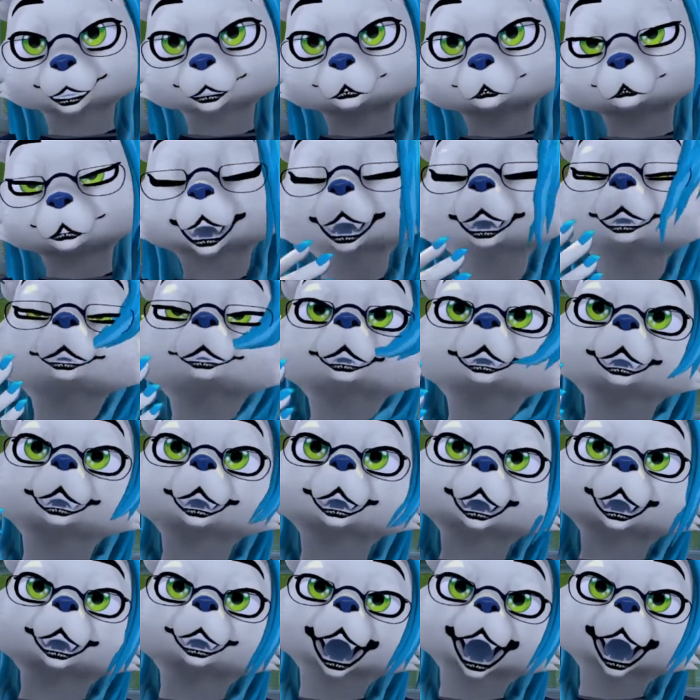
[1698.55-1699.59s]
let's say
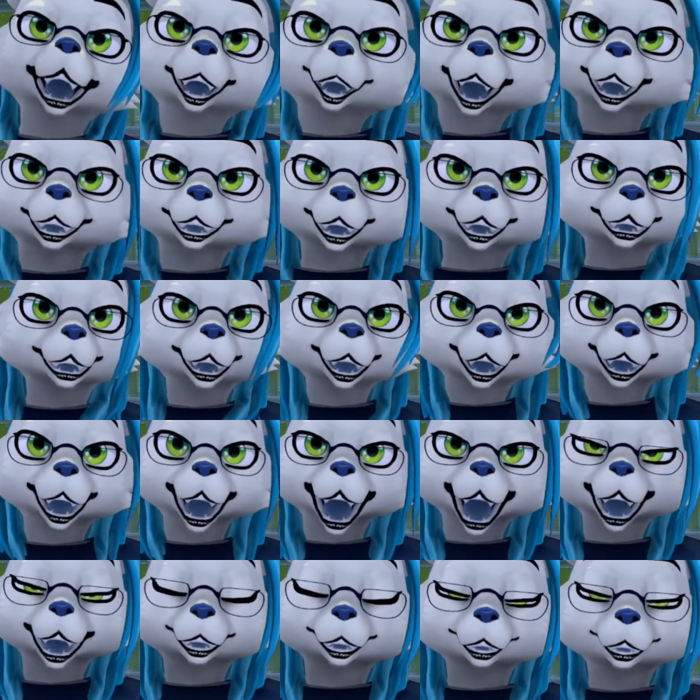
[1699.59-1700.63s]
that like one
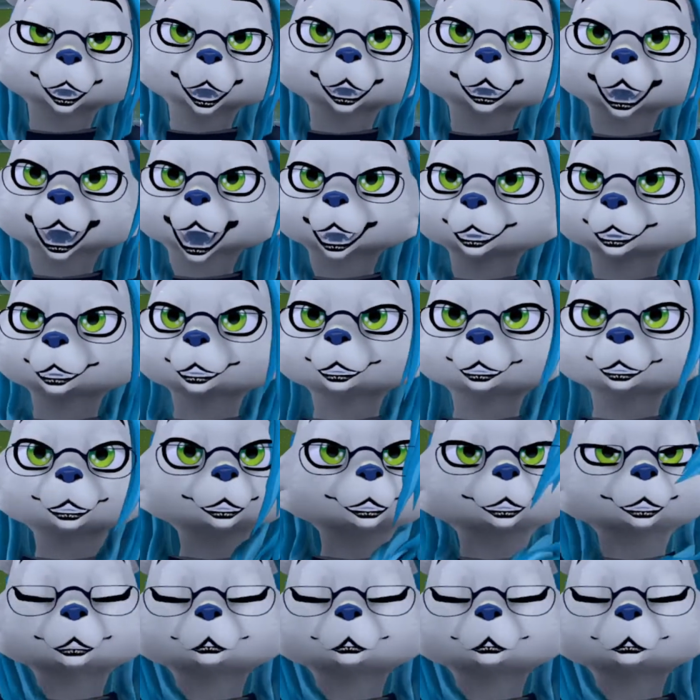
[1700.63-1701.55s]
vampire makes